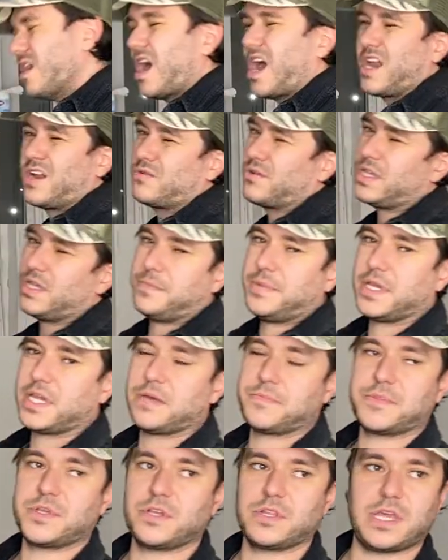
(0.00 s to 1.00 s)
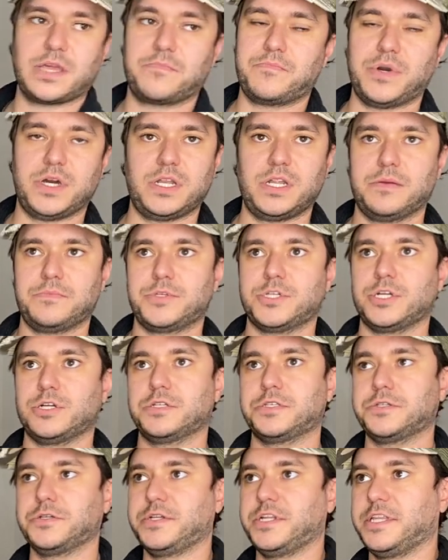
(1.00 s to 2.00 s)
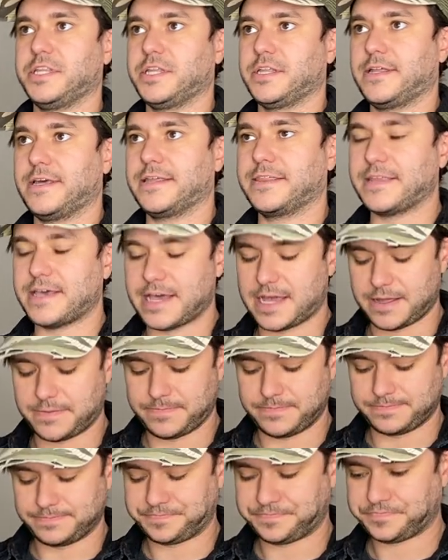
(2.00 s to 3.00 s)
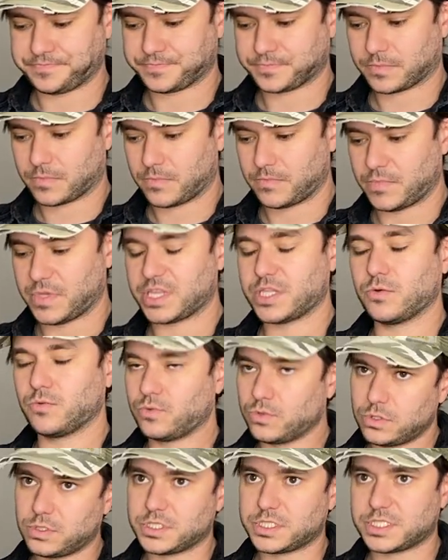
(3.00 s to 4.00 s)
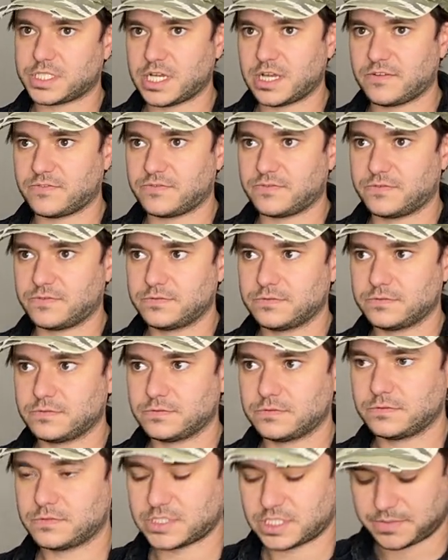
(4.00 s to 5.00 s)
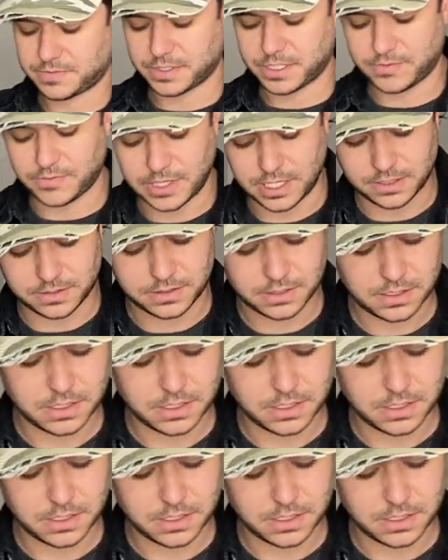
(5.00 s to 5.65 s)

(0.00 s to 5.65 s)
I don't really pick up their like button up shirts or anything like that. But the wool stuff does pretty well.